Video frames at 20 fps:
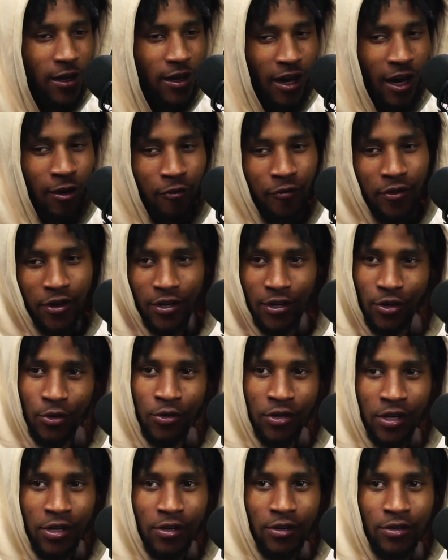I'm finna go
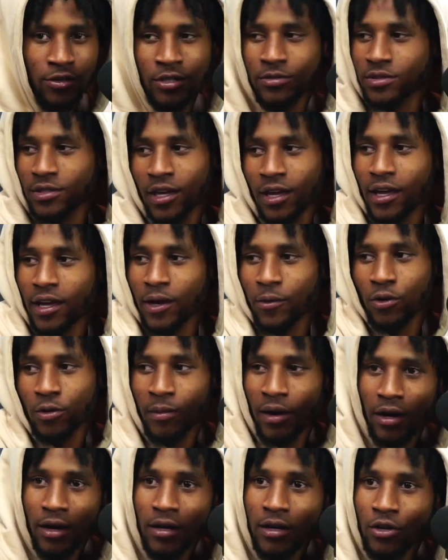here. You know what I'm saying? I had one of
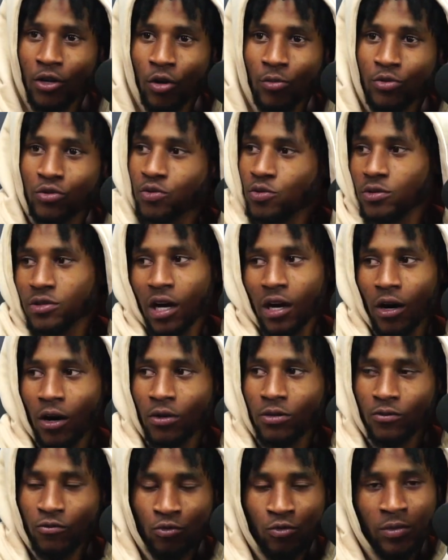my other homies who was our
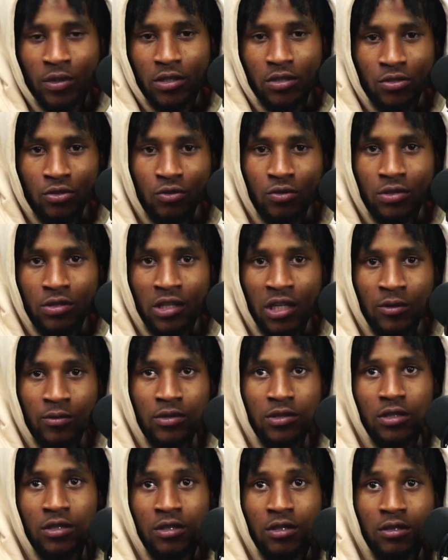roommate too. His name was
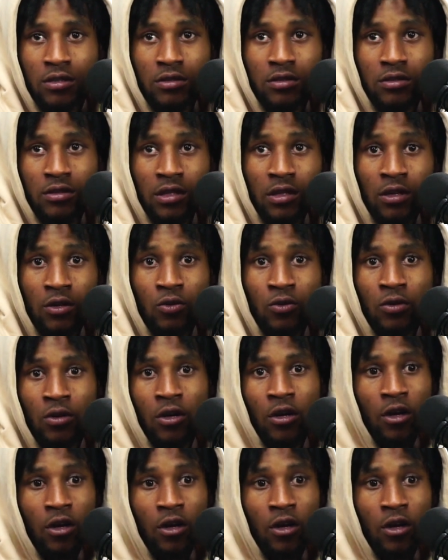D. Lou.